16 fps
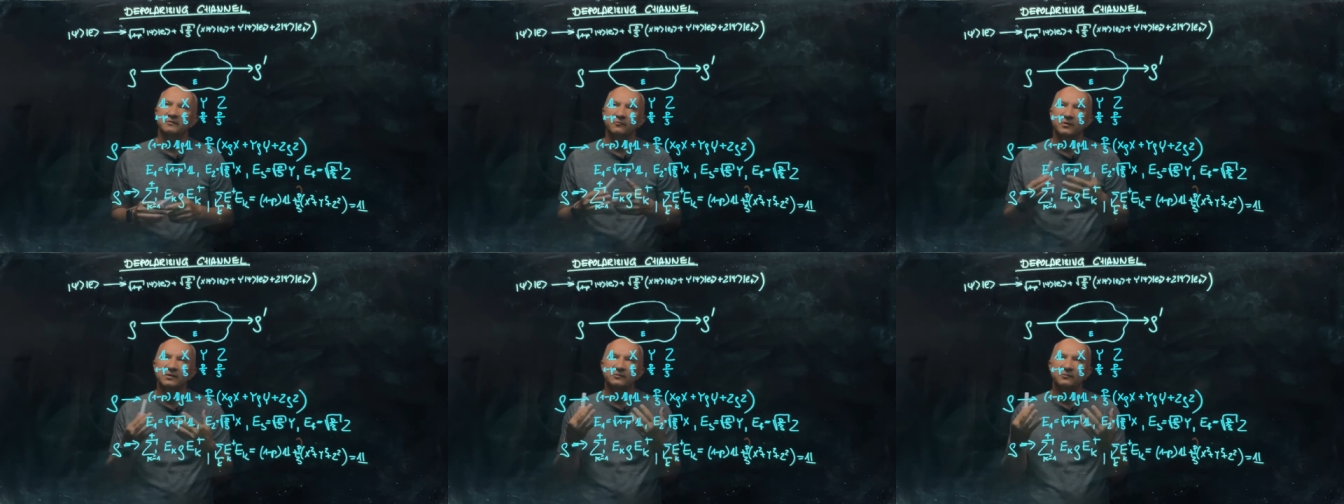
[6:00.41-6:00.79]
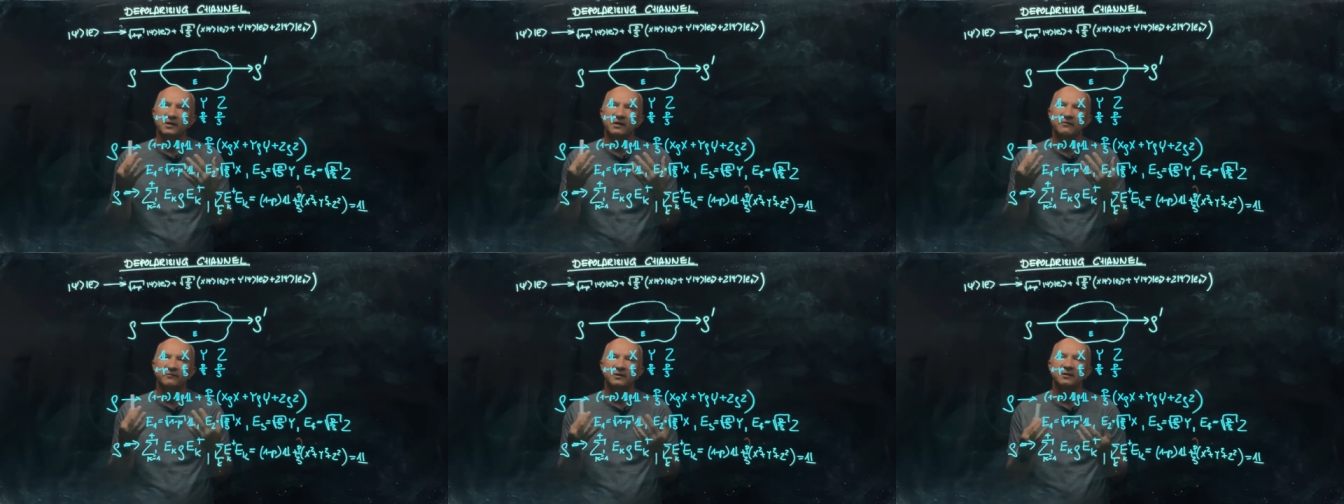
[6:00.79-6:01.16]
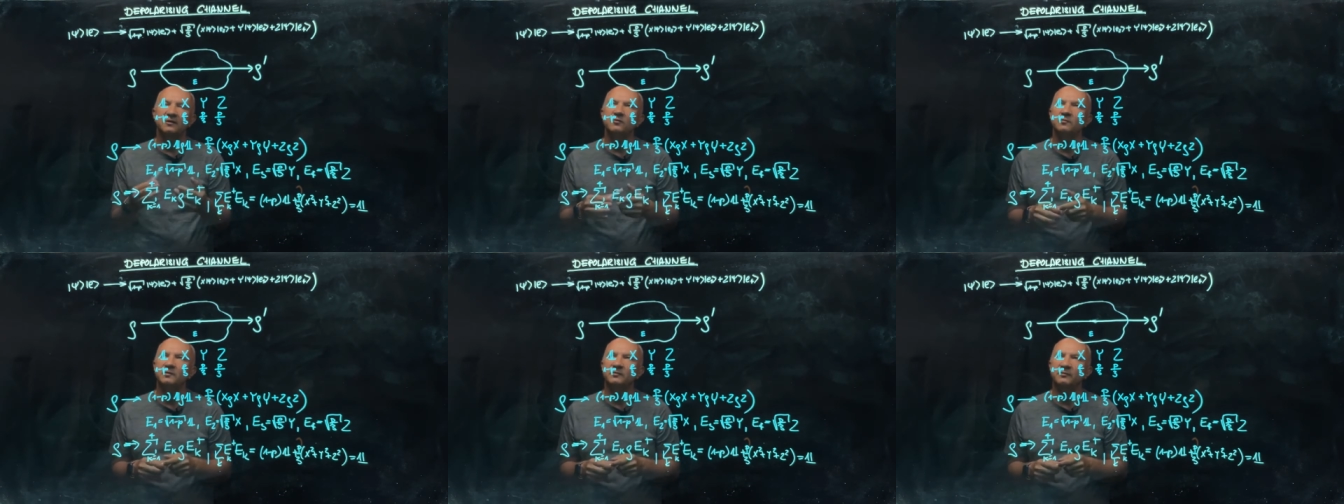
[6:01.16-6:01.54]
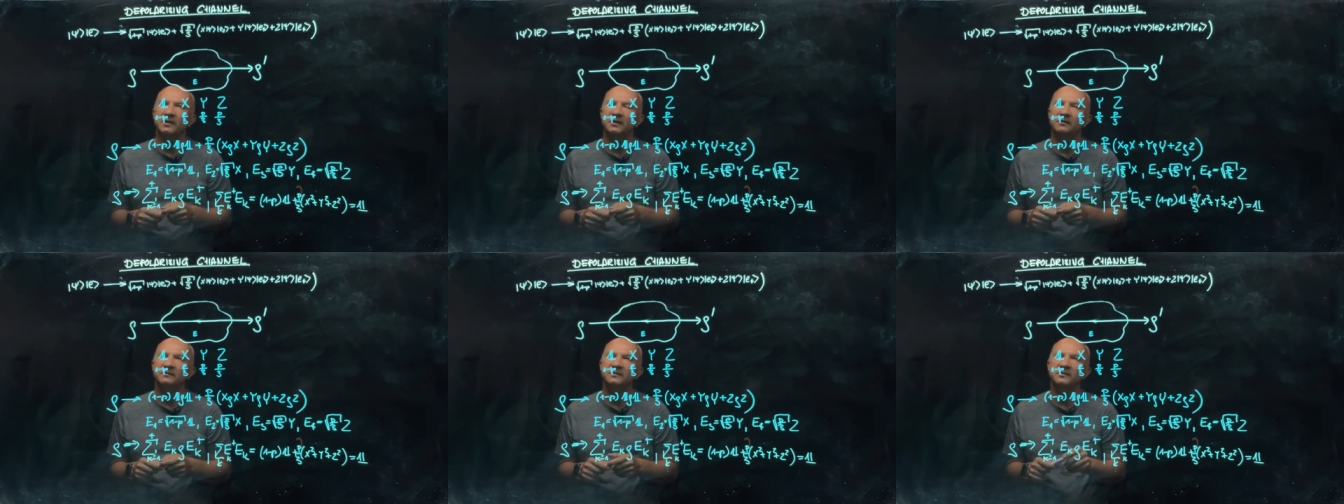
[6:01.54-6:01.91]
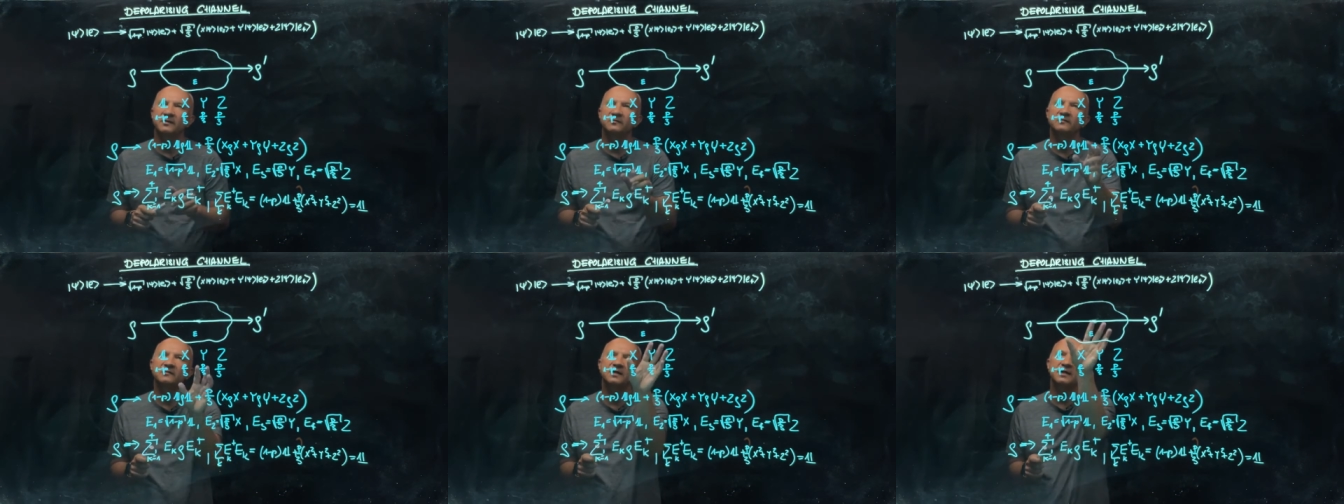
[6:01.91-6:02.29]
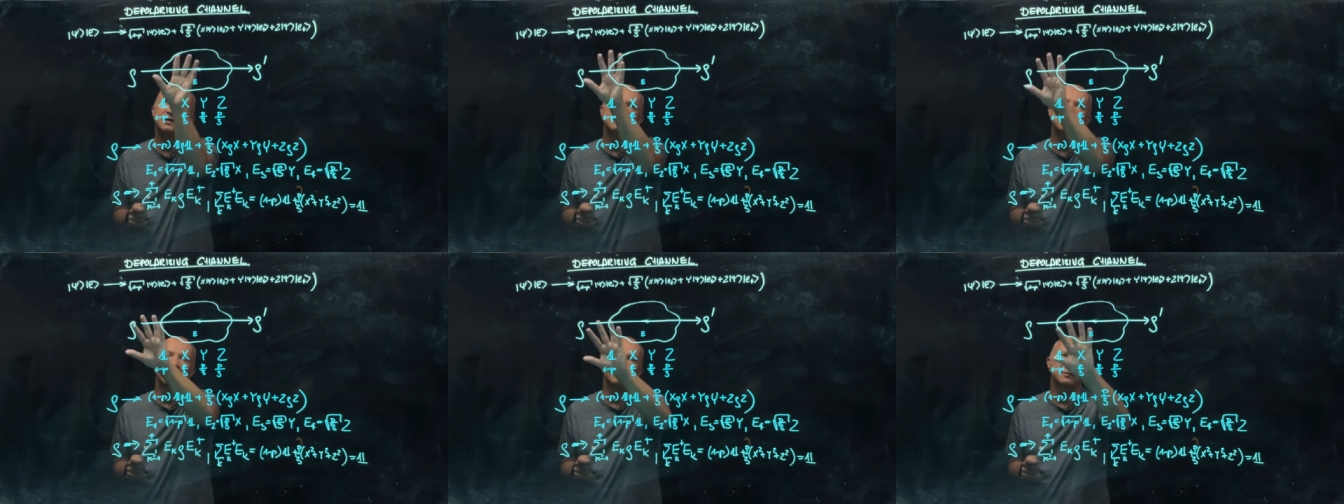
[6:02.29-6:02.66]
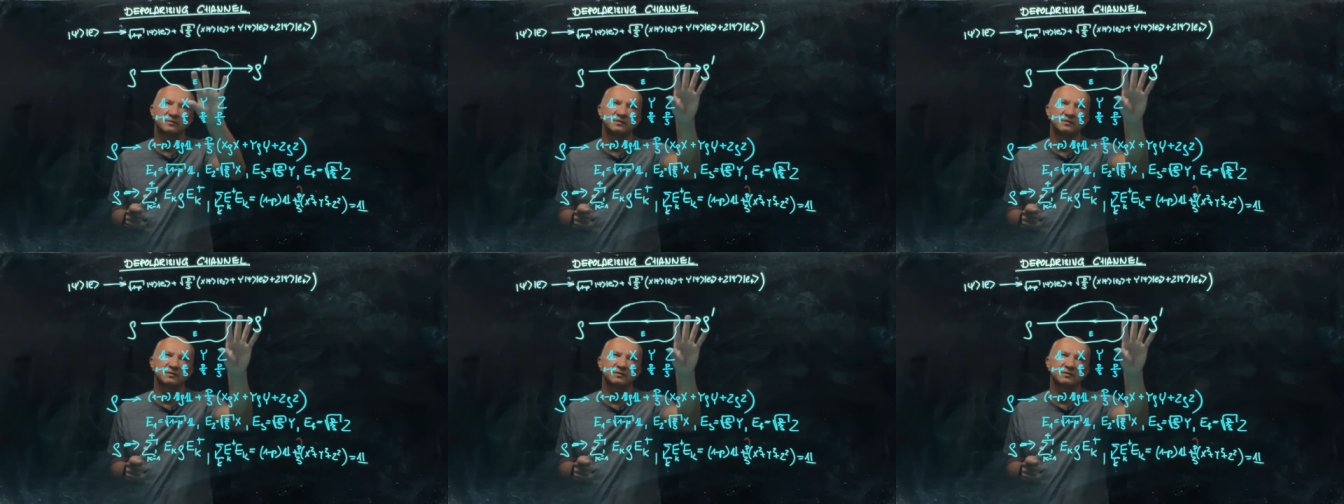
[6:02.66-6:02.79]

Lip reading: once we have a qubit, we can also think about this